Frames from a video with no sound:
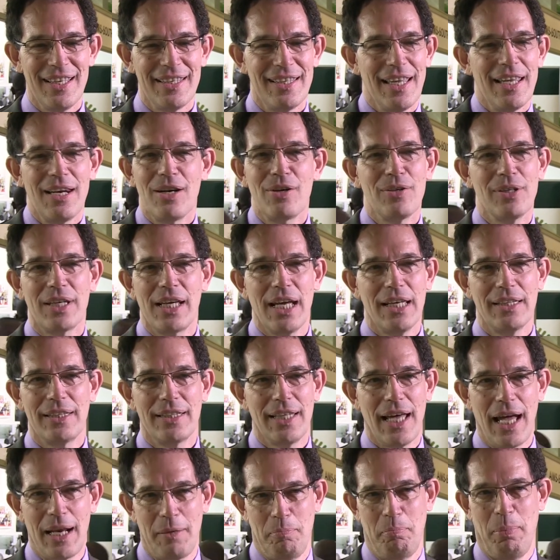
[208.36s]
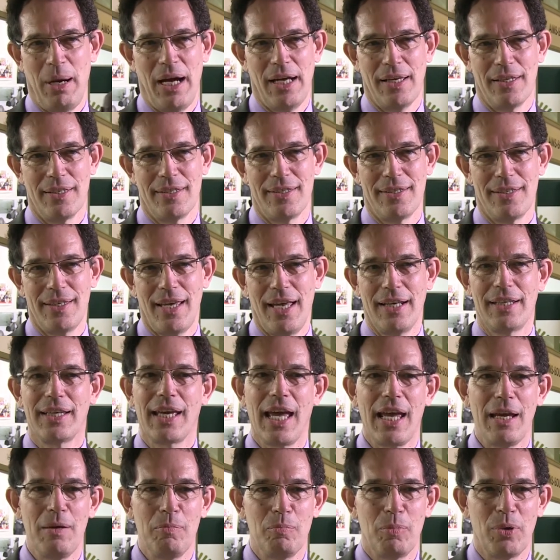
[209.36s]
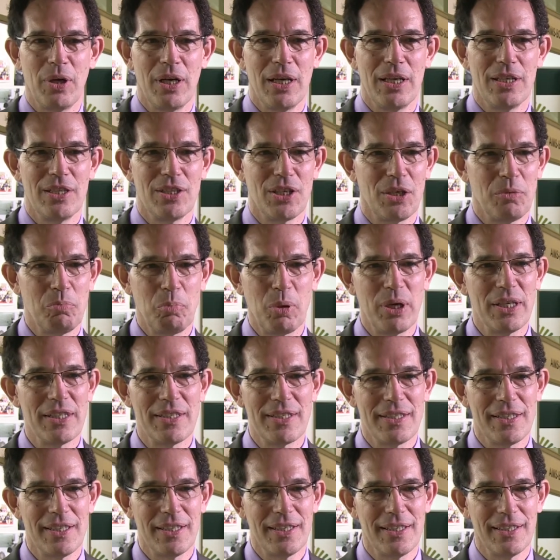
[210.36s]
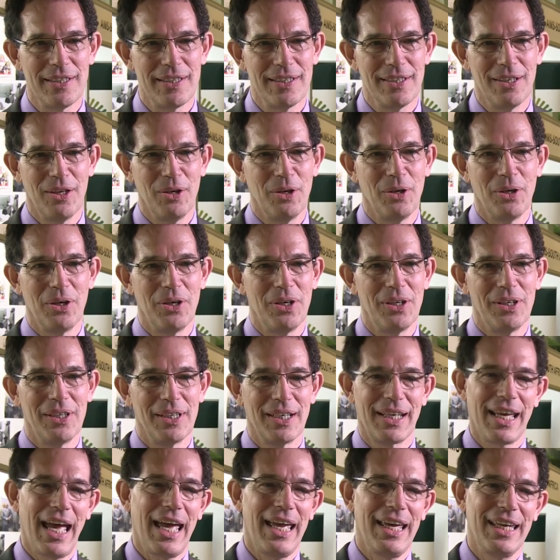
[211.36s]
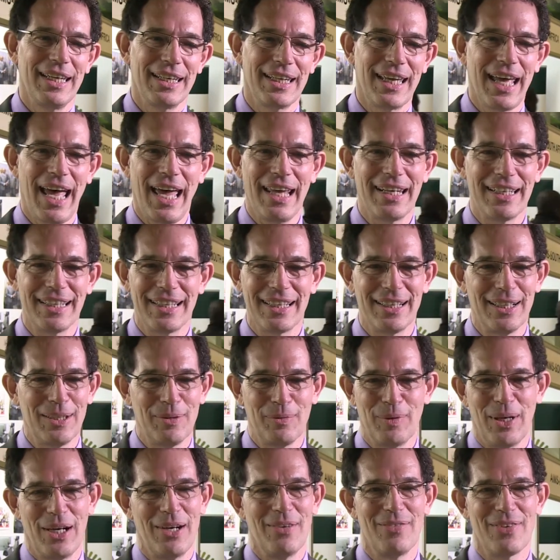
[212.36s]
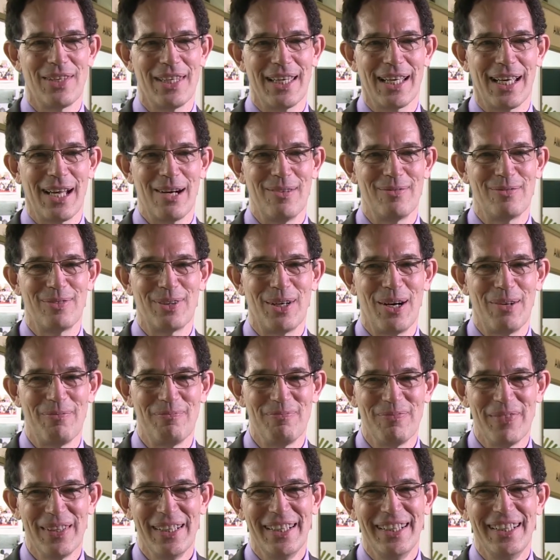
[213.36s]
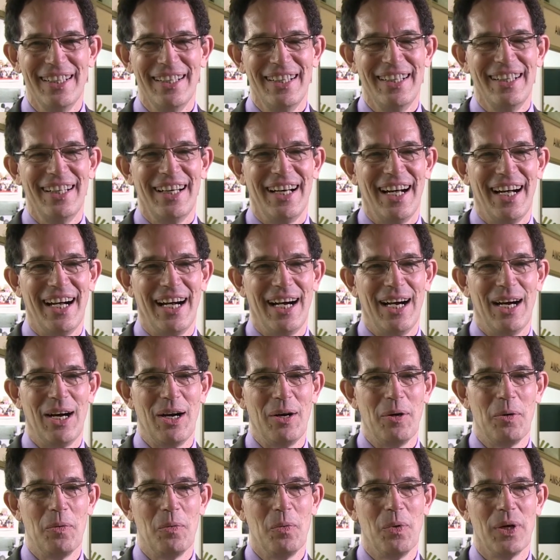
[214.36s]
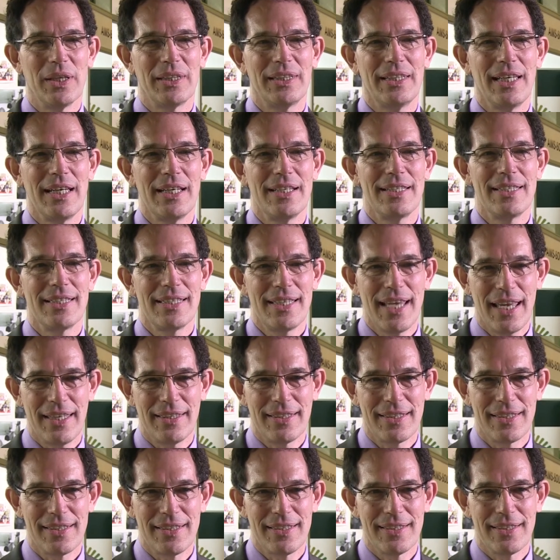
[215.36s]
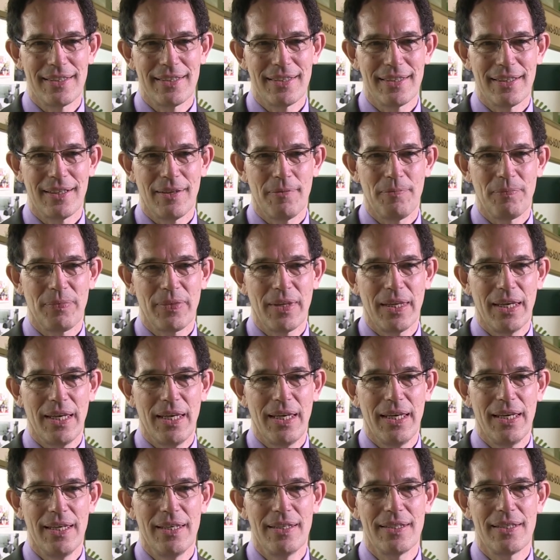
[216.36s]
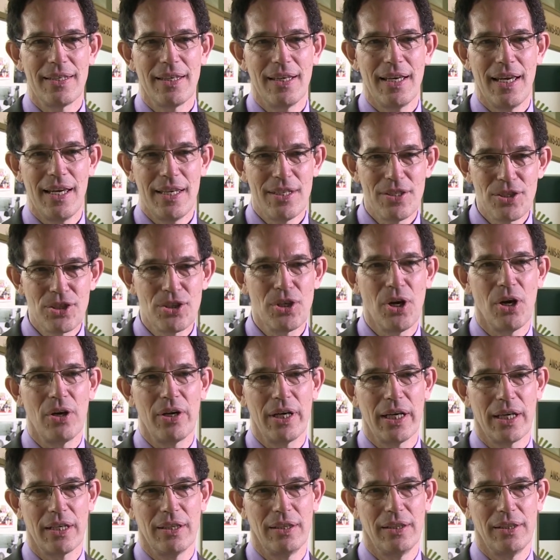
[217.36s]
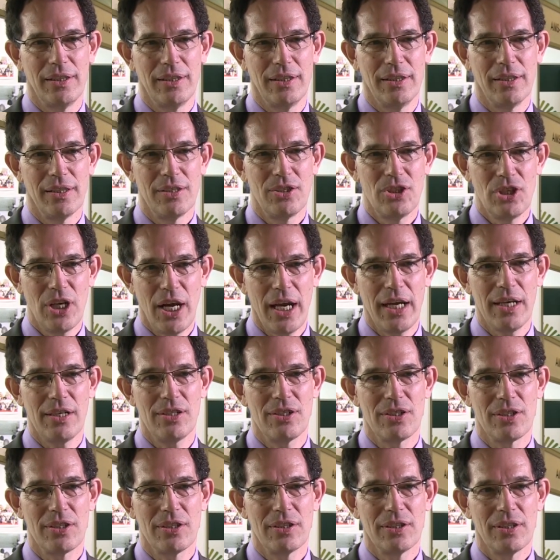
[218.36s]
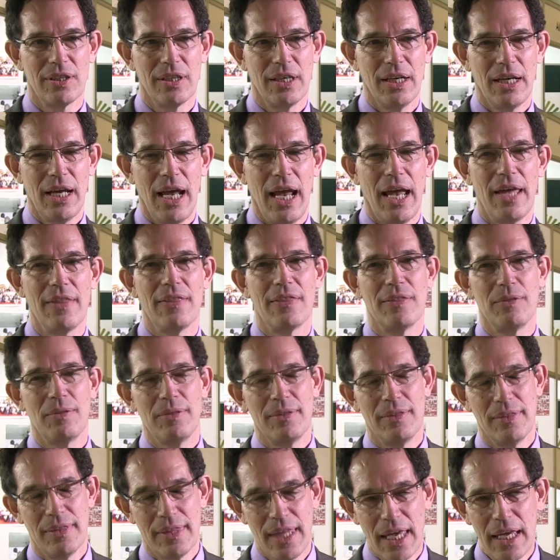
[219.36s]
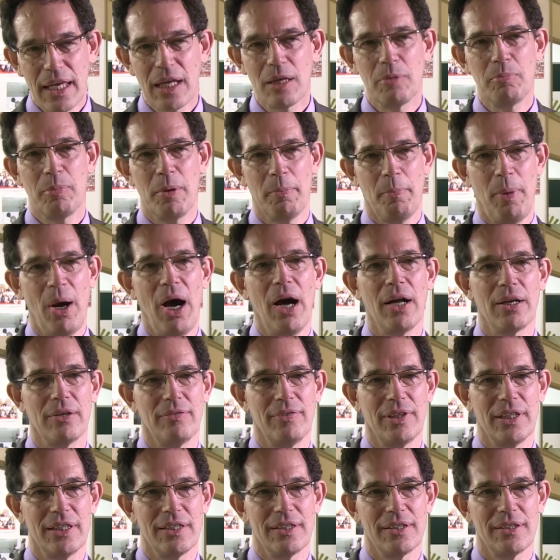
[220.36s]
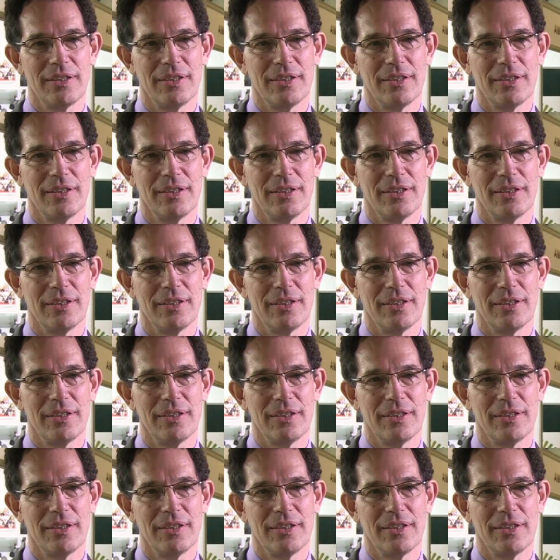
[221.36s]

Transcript: They don't get that buzz at Cambridge, at Princeton, or in Canada, wherever they come from. What they sense is a historical change, and they can be part of it.